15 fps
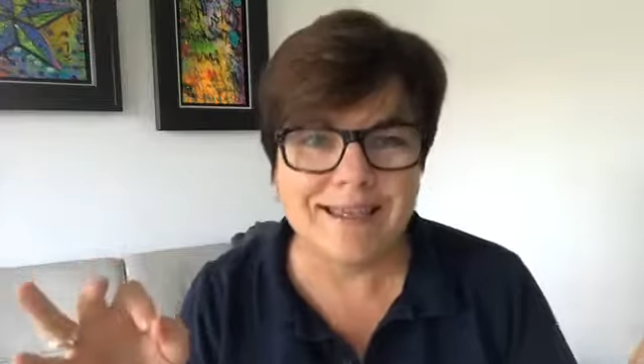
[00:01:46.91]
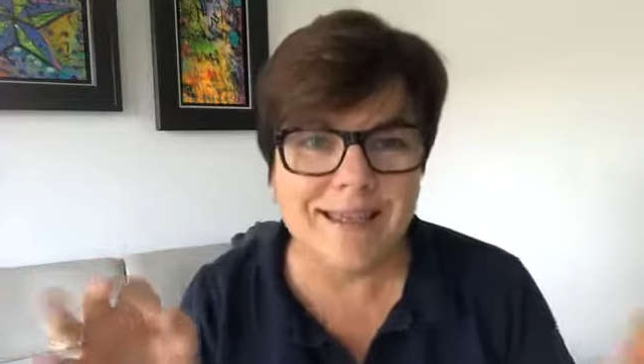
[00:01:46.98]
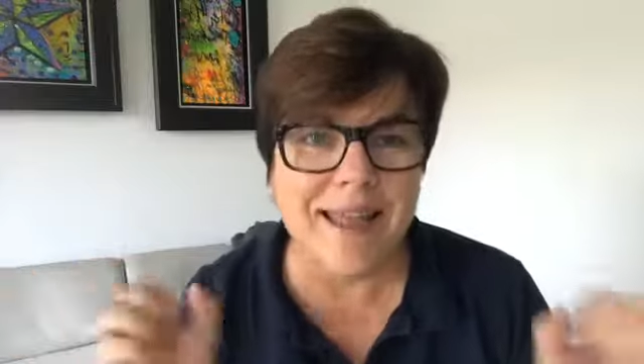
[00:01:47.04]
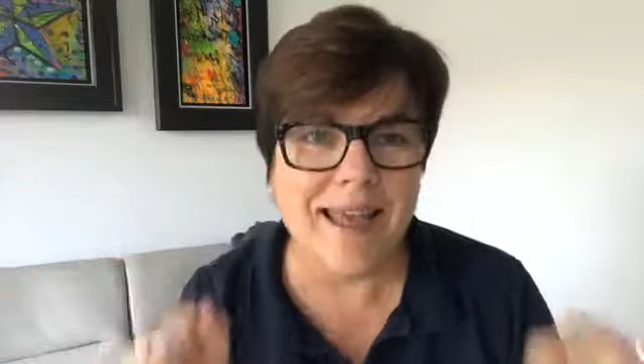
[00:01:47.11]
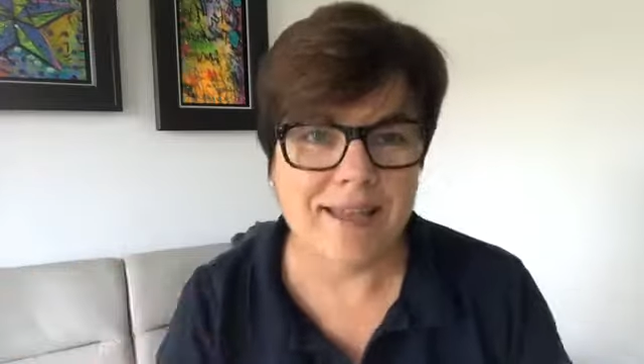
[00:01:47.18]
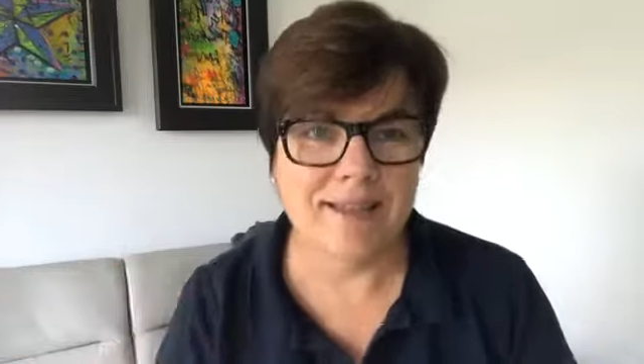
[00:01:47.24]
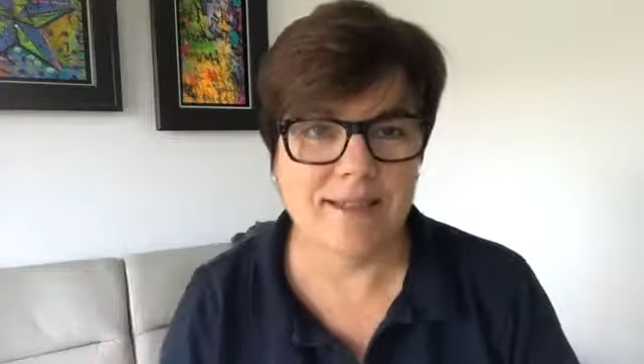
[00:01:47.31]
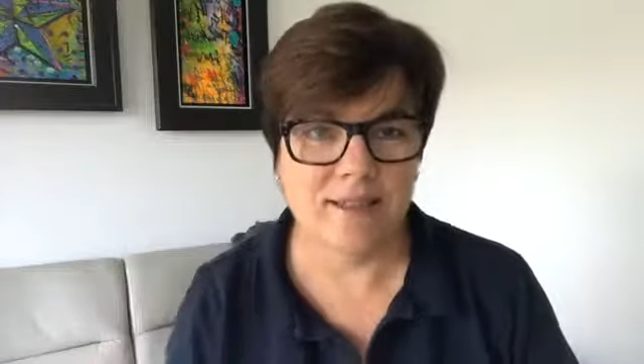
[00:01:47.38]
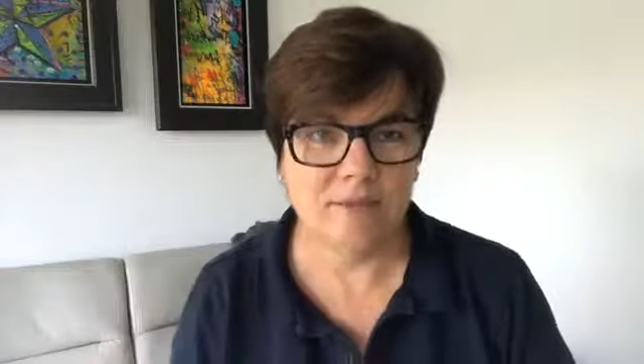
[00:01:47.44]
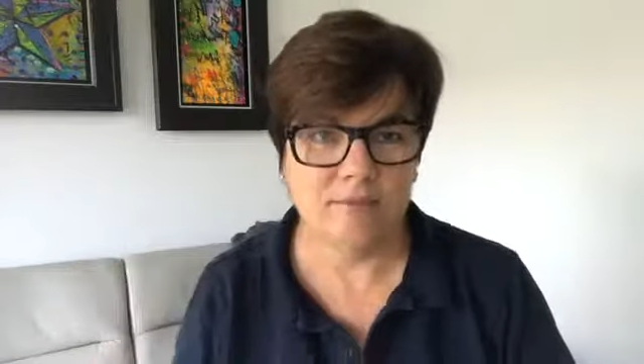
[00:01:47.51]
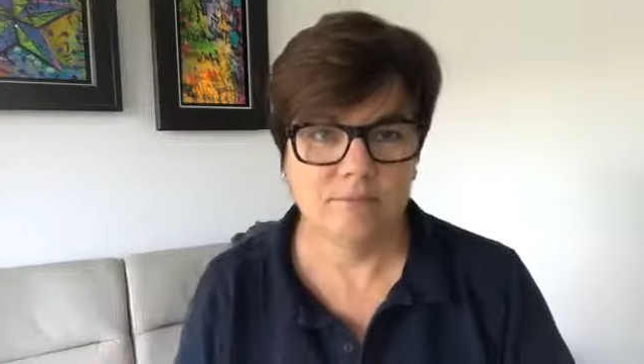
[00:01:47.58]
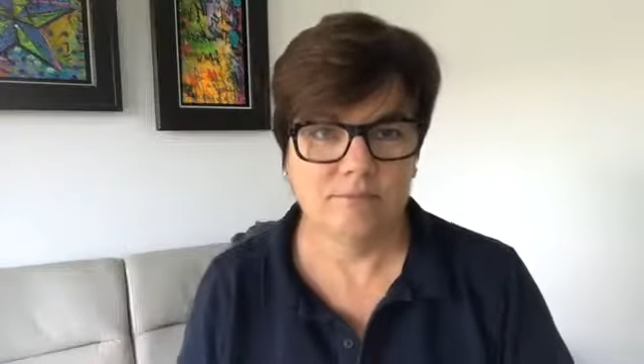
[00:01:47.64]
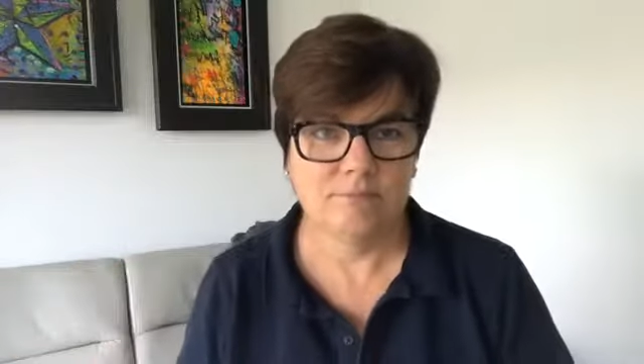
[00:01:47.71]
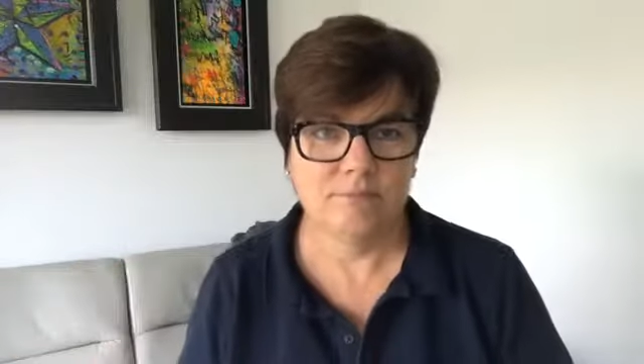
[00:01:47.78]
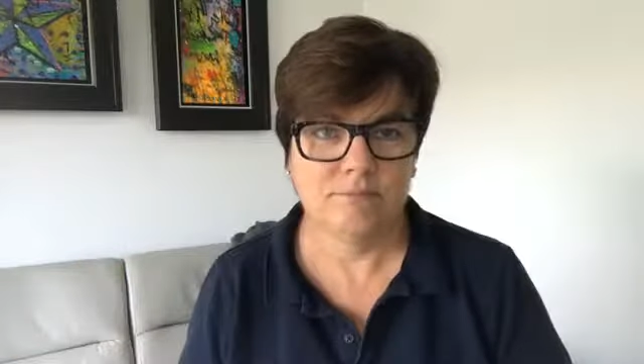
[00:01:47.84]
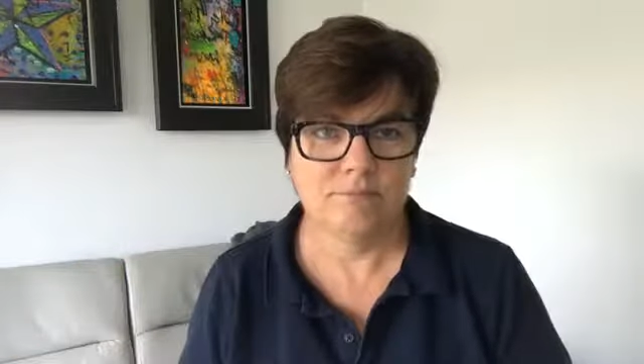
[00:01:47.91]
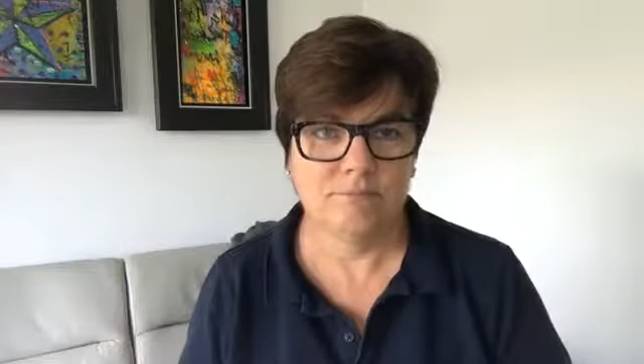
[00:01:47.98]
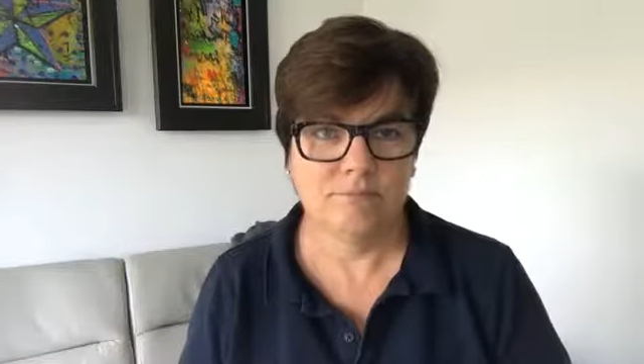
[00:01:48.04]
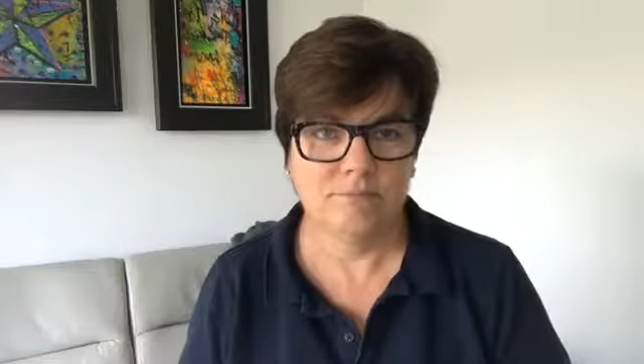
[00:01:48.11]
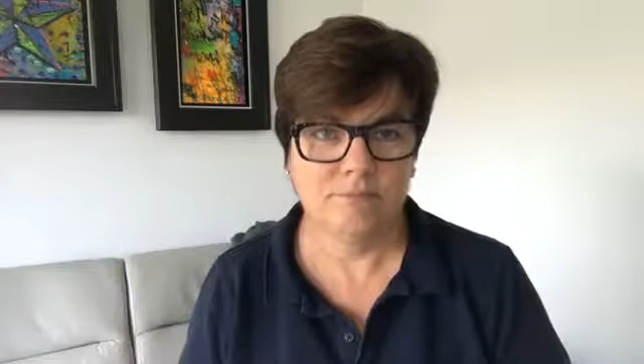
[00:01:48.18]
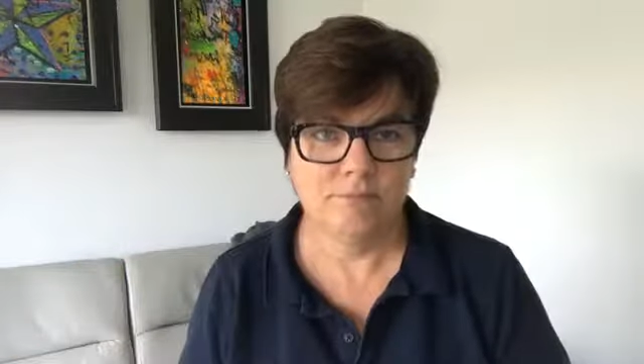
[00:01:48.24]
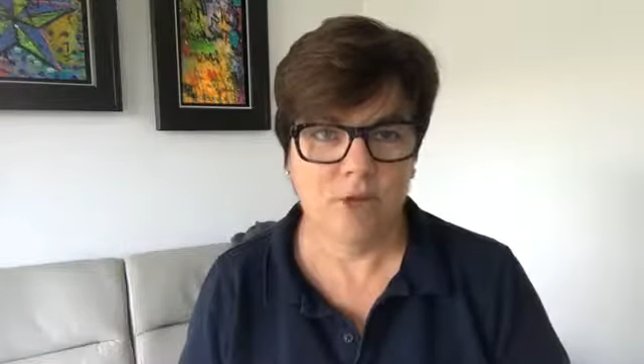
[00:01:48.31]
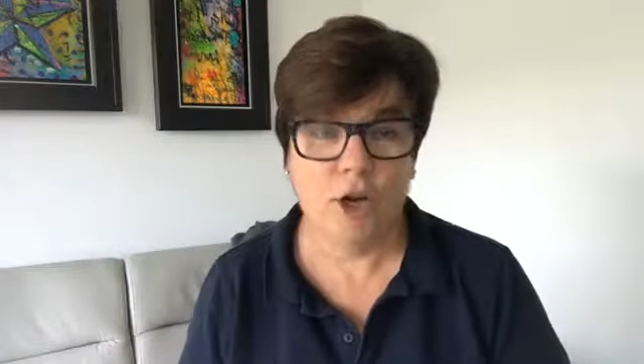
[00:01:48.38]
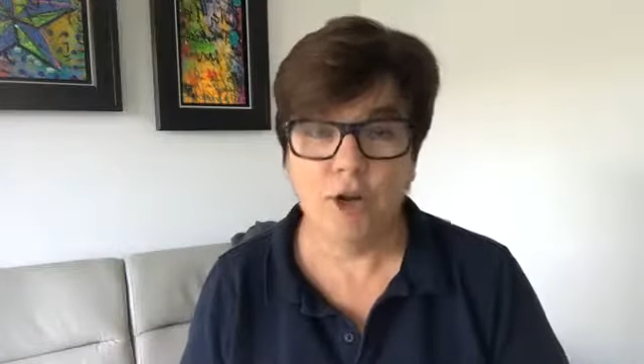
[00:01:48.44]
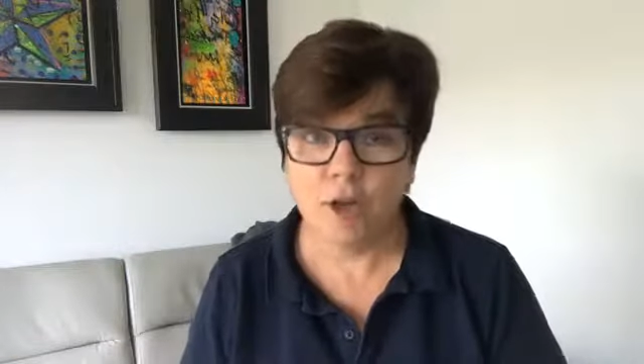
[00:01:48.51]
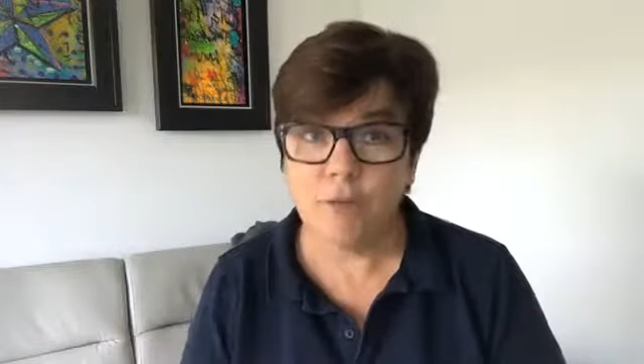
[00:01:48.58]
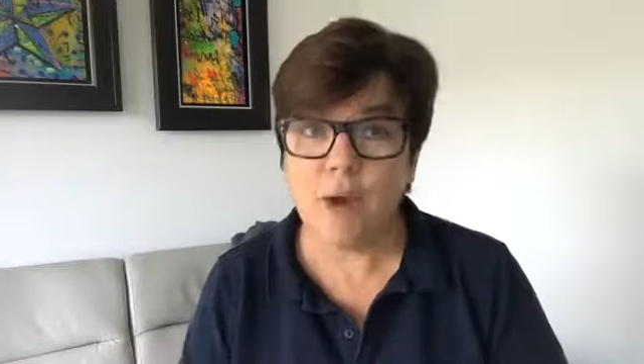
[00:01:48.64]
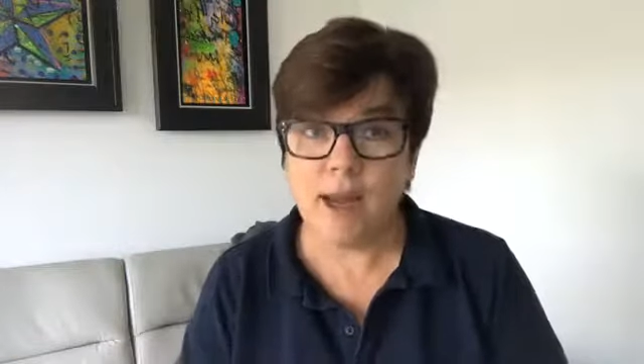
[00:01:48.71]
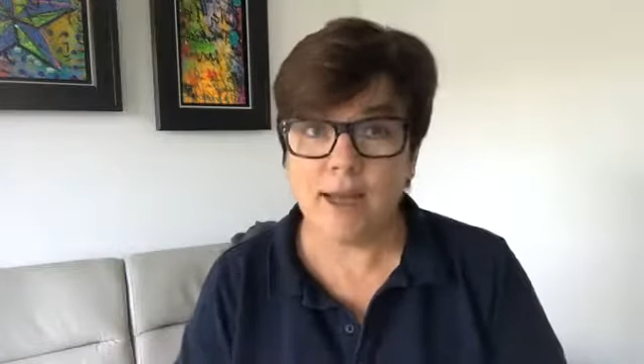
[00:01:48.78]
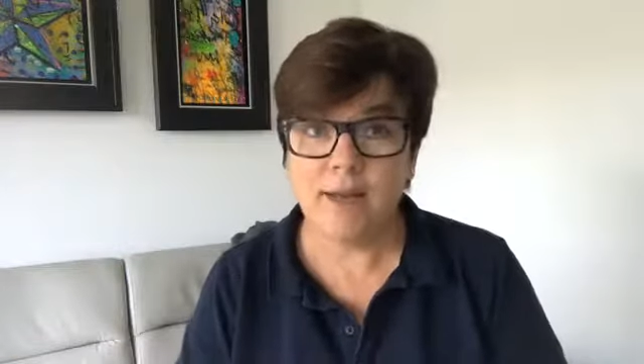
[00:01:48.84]
this. Are you
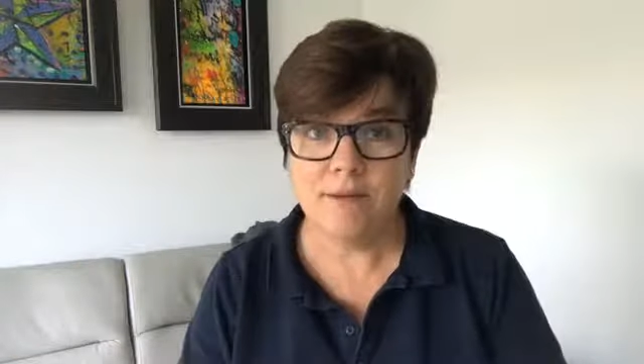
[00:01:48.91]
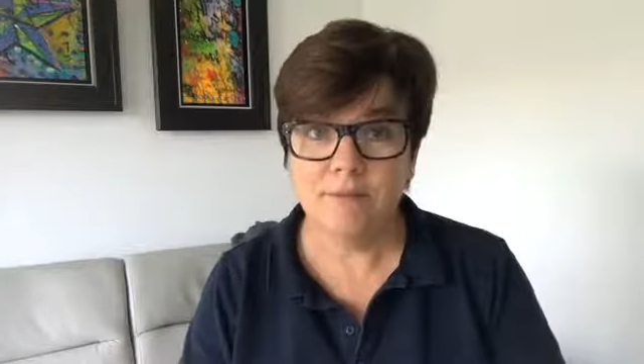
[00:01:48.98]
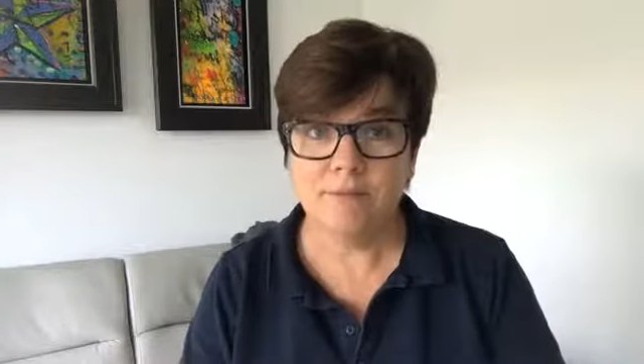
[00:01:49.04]
ready?